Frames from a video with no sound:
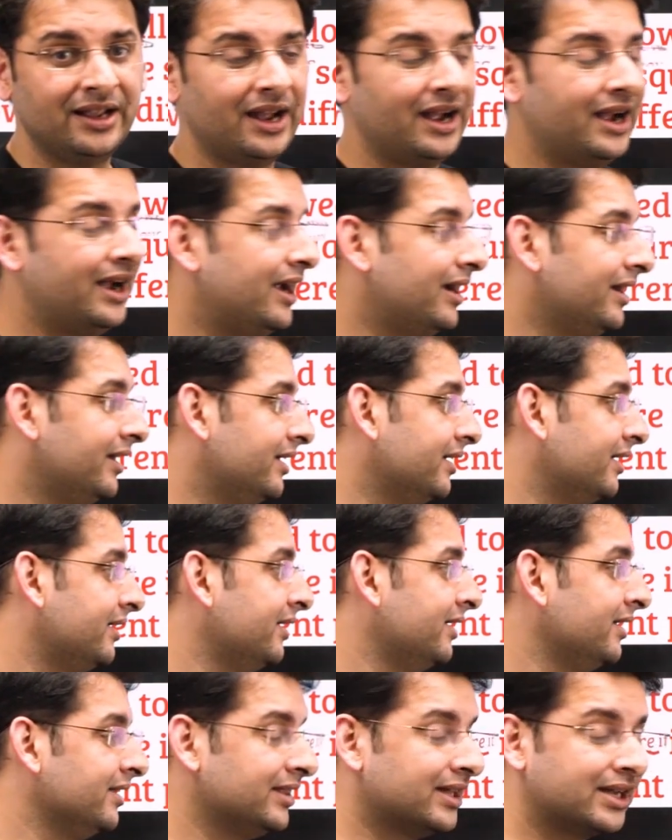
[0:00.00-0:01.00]
And
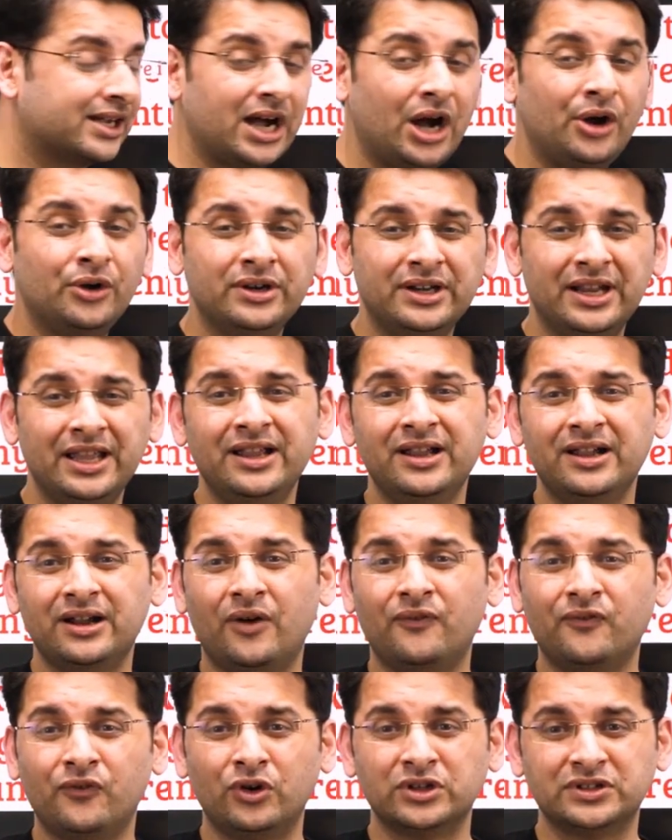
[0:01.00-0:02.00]
the counting,
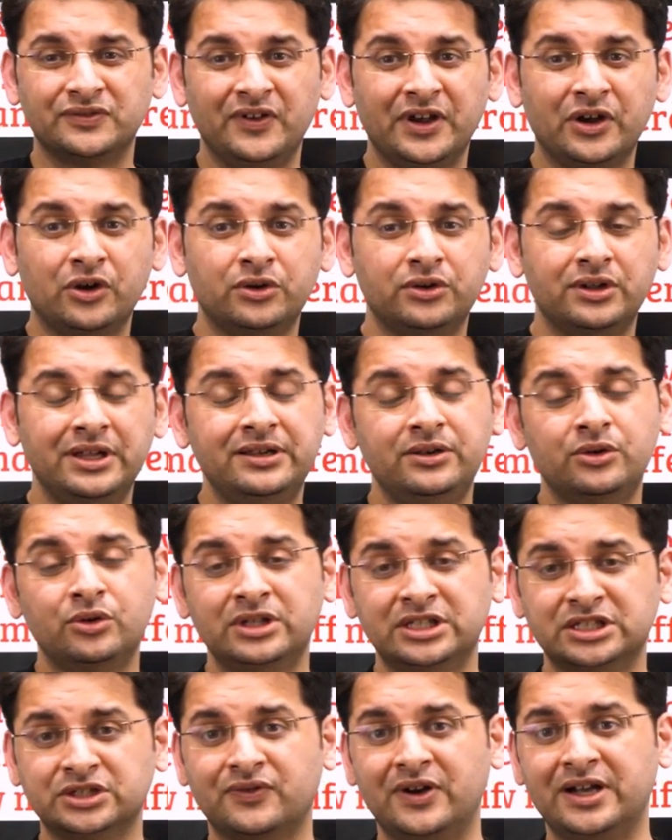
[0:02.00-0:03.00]
of course, we could do
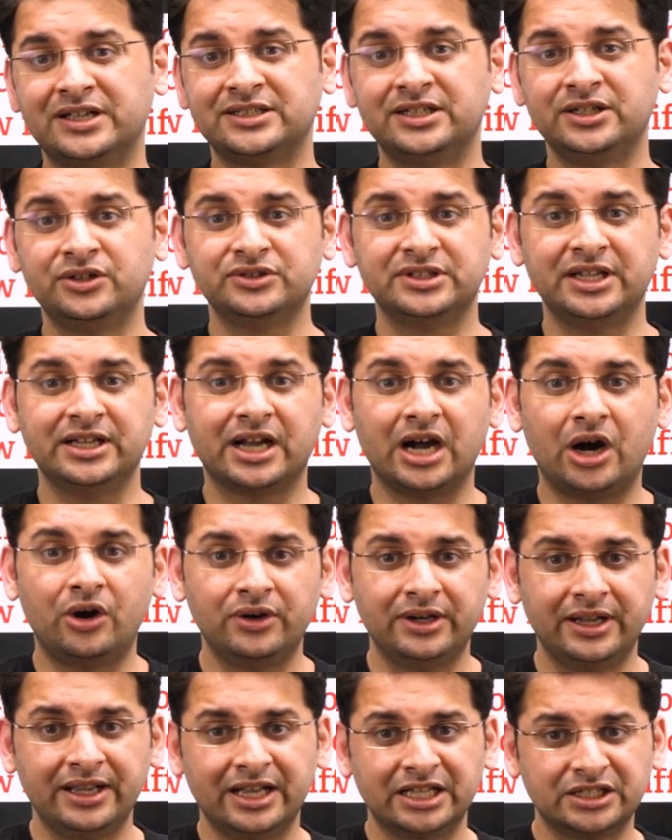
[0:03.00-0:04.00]
this question using
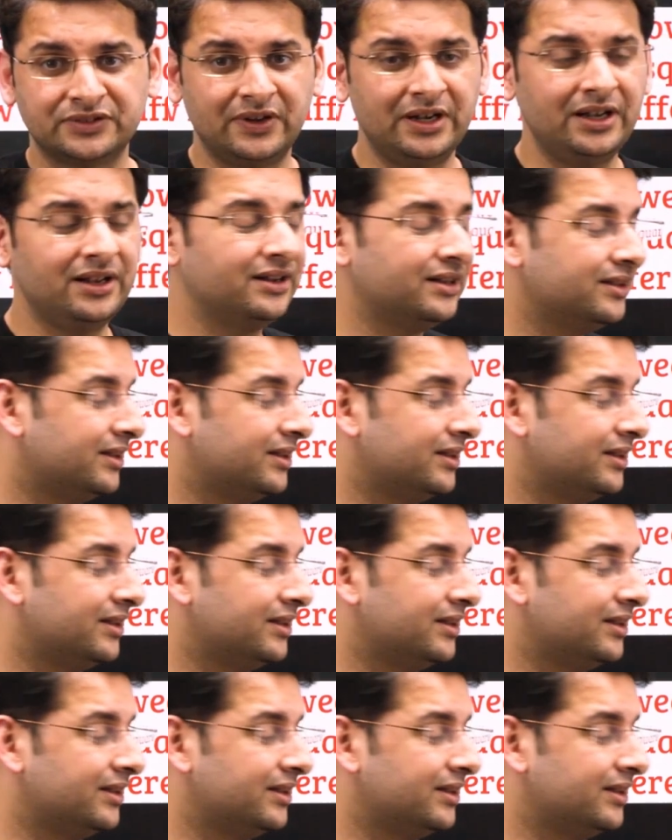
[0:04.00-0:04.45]
counting as well.